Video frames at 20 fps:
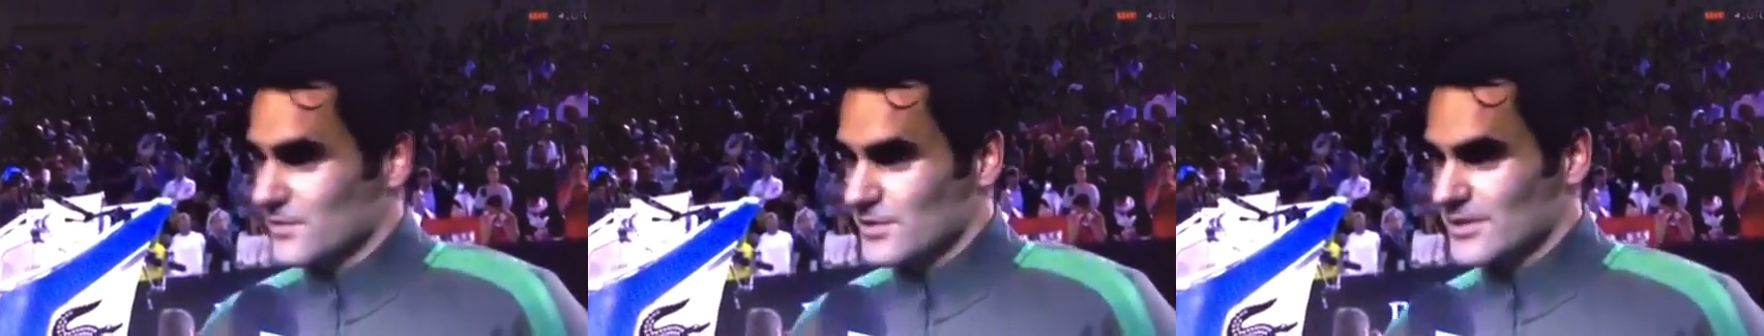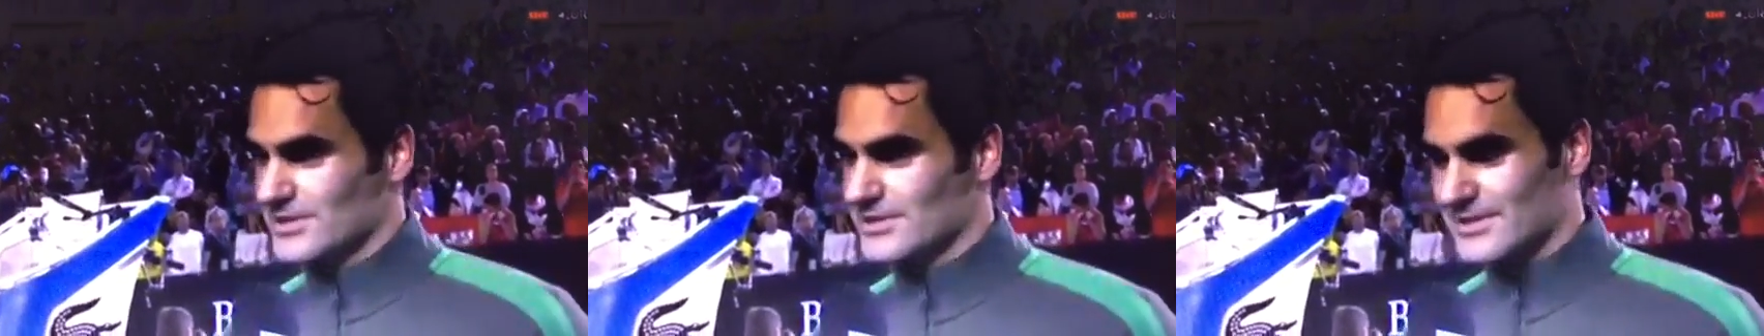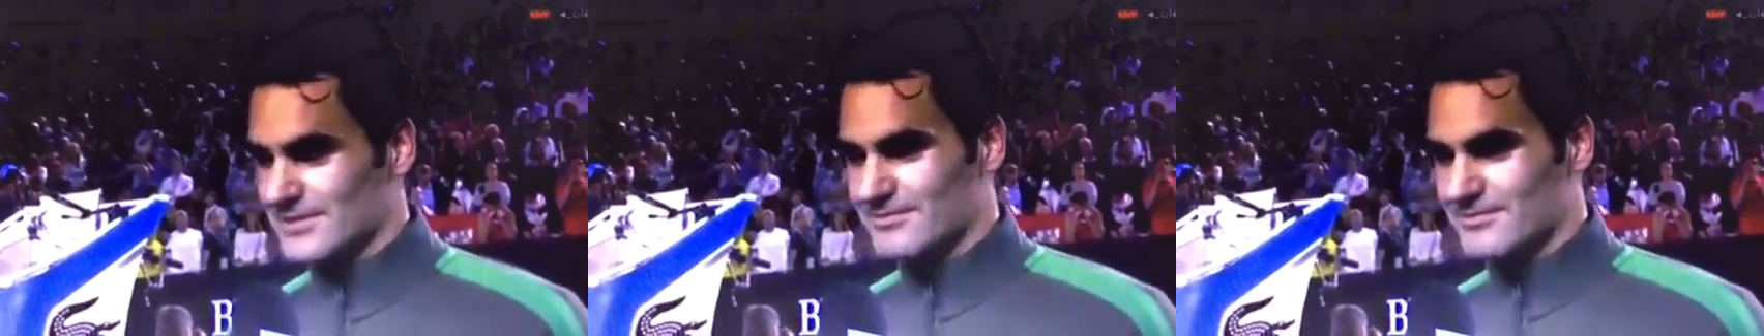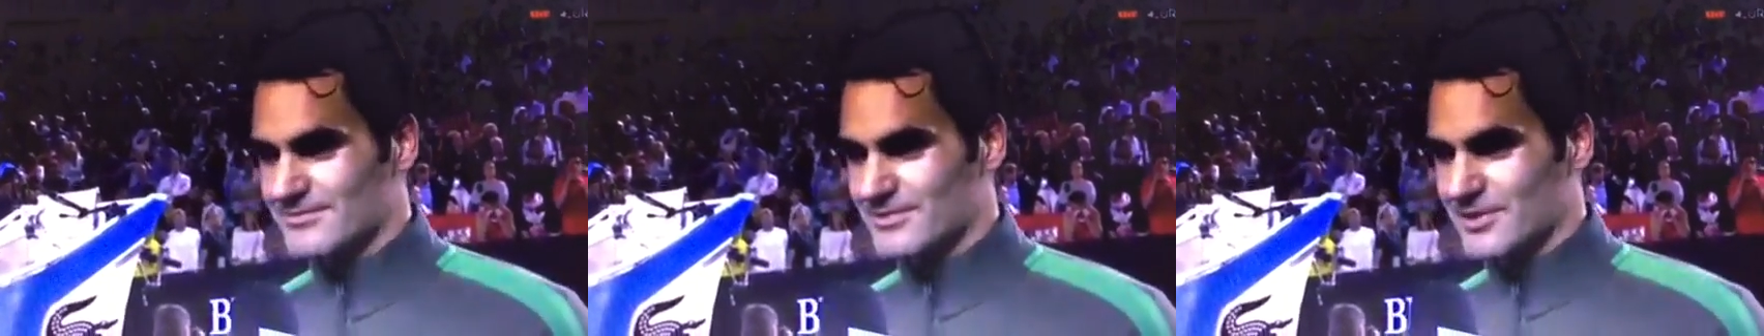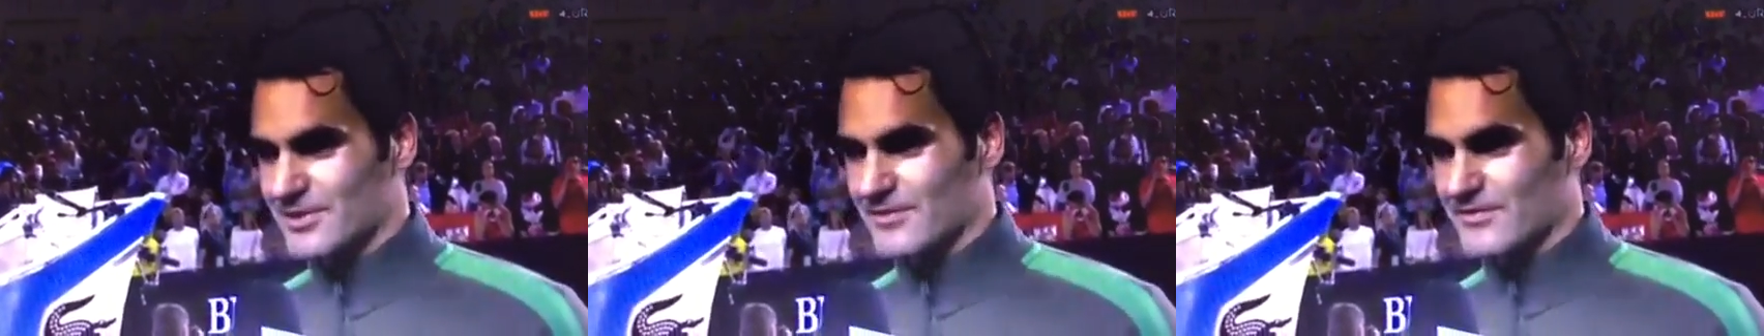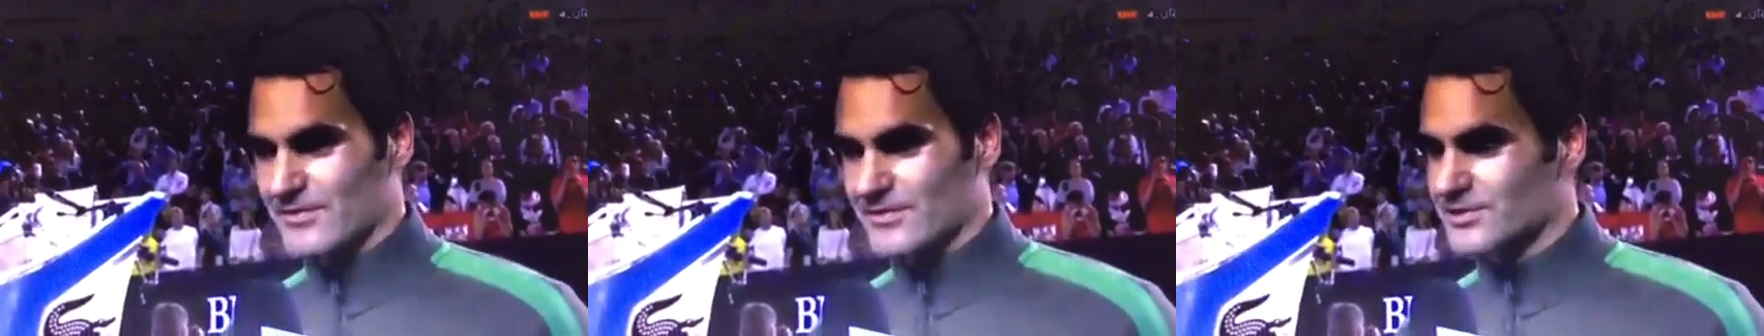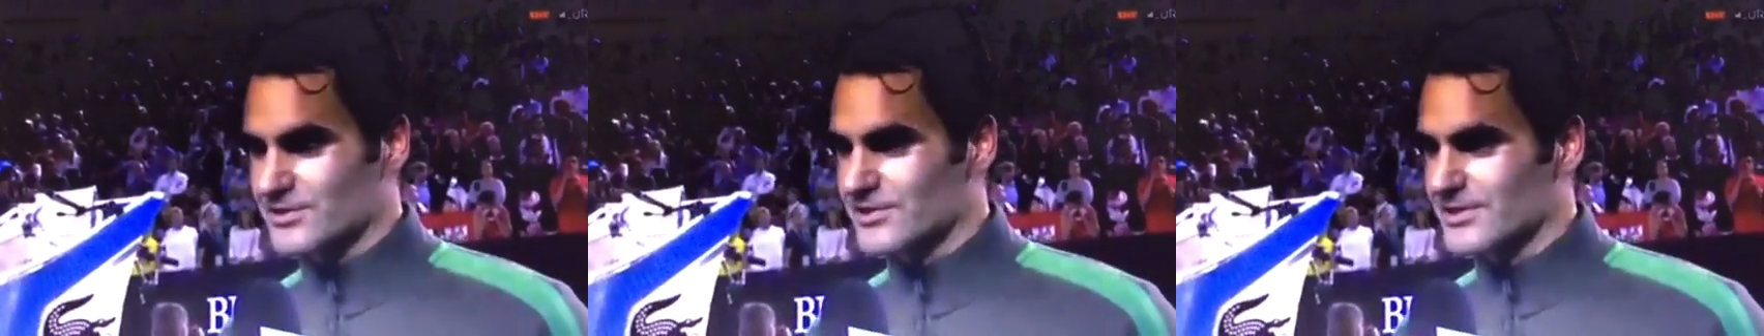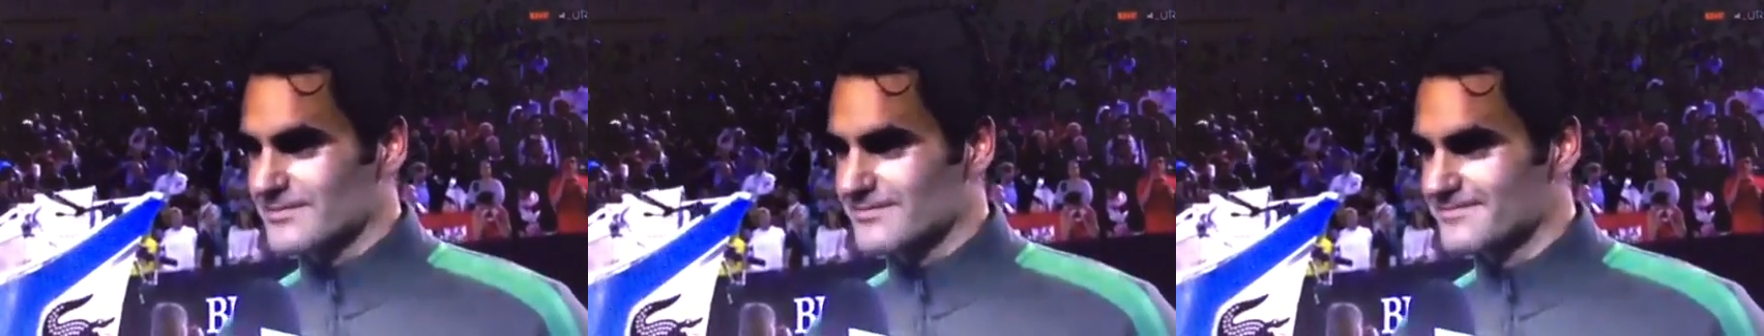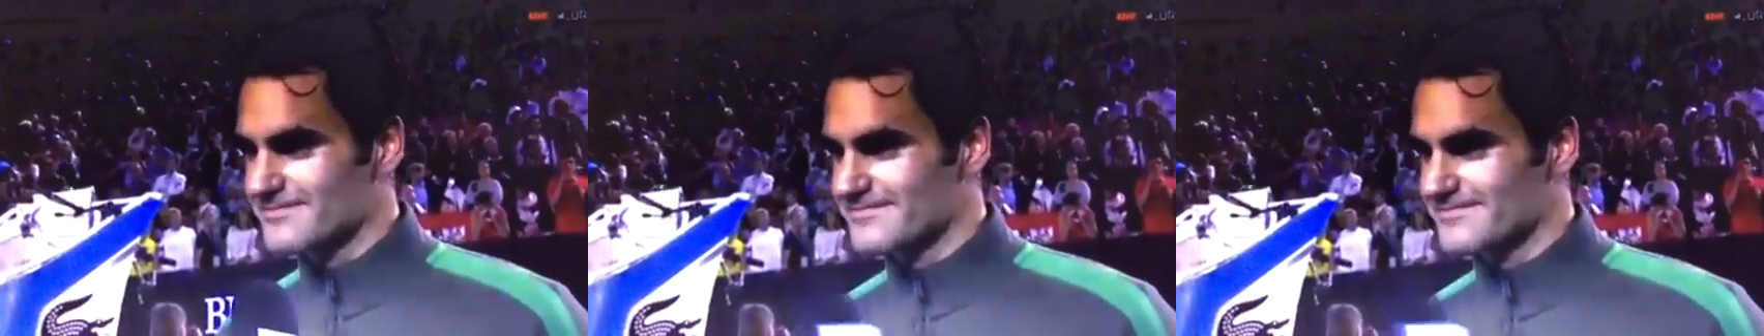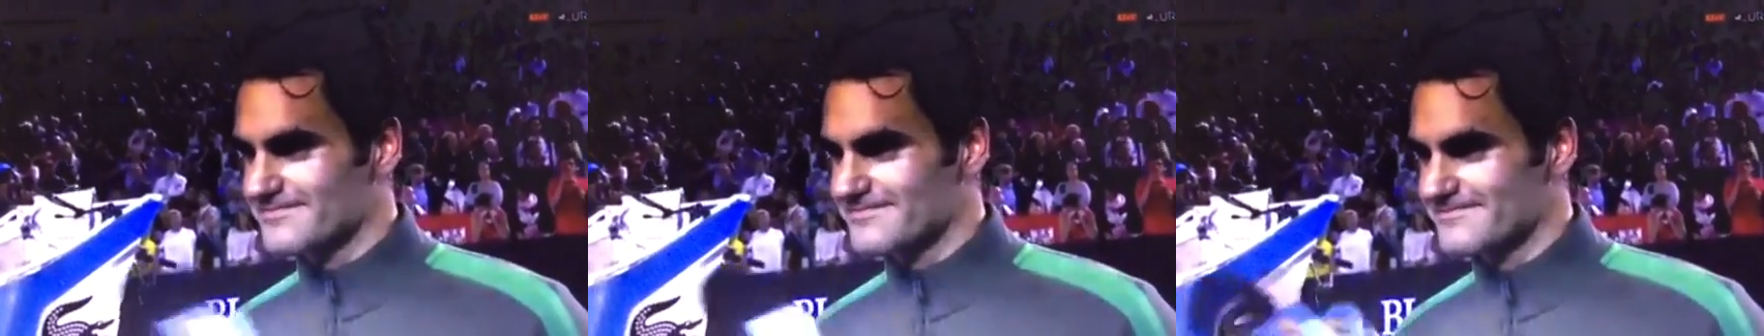my hands full, and I'm looking
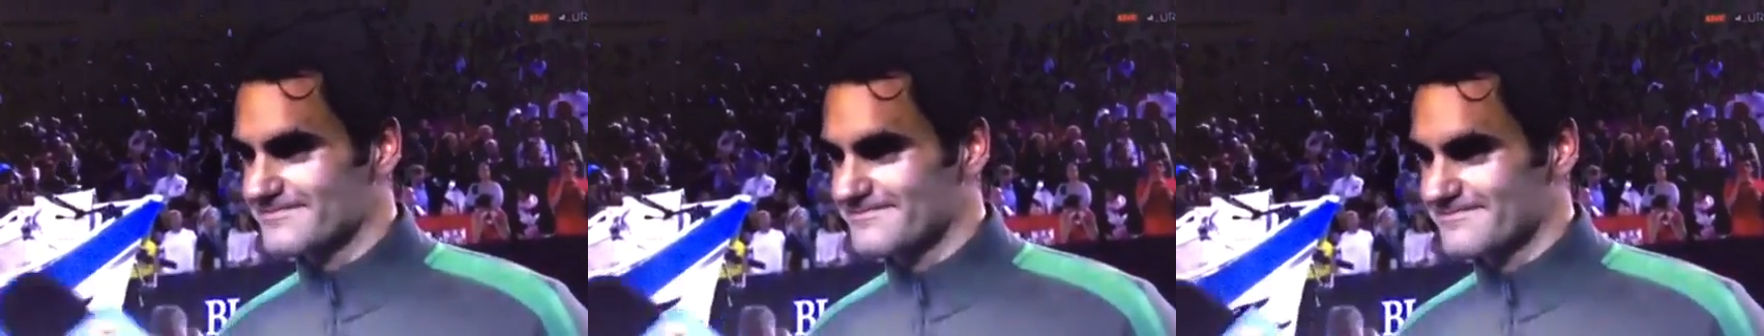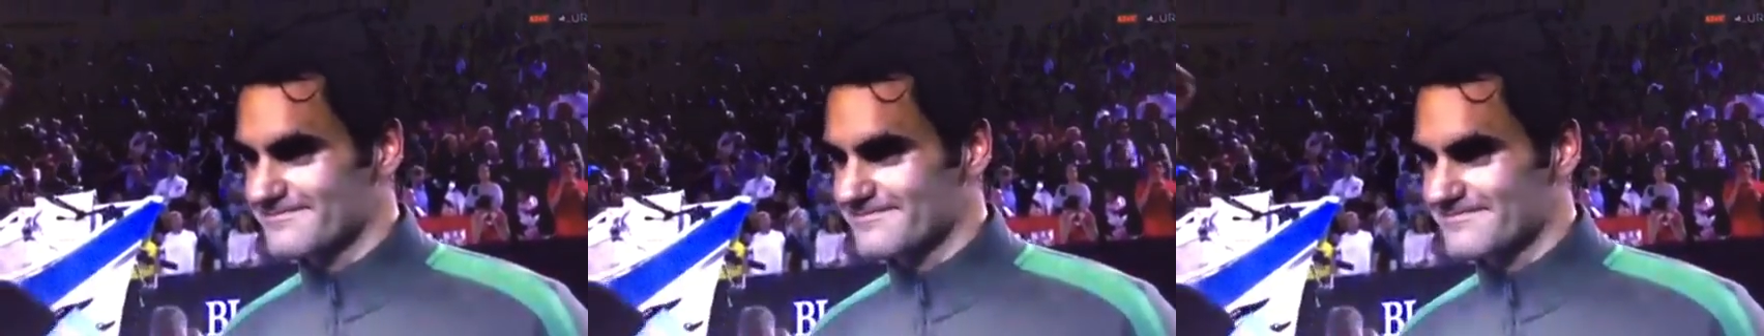forward to it.